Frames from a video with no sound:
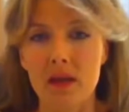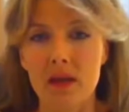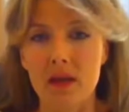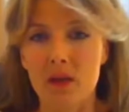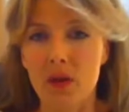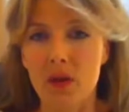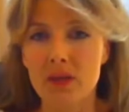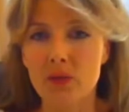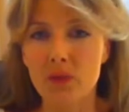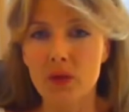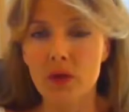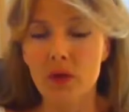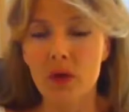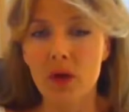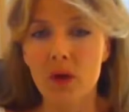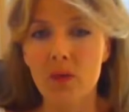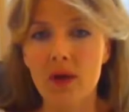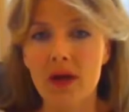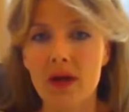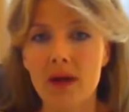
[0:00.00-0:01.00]
As we
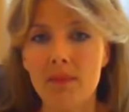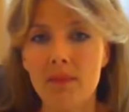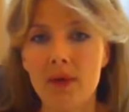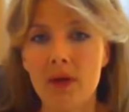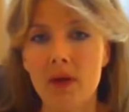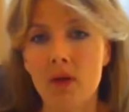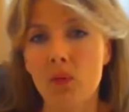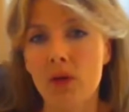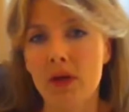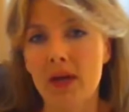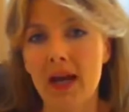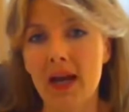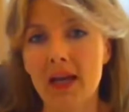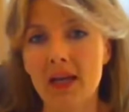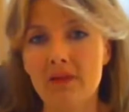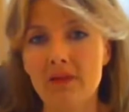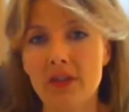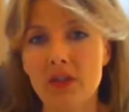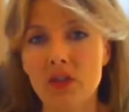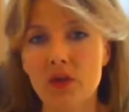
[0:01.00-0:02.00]
grow up, we're kind
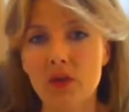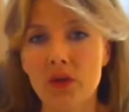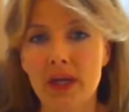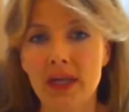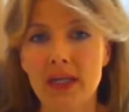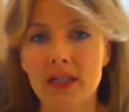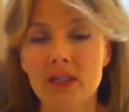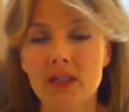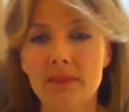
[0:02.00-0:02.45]
of entrained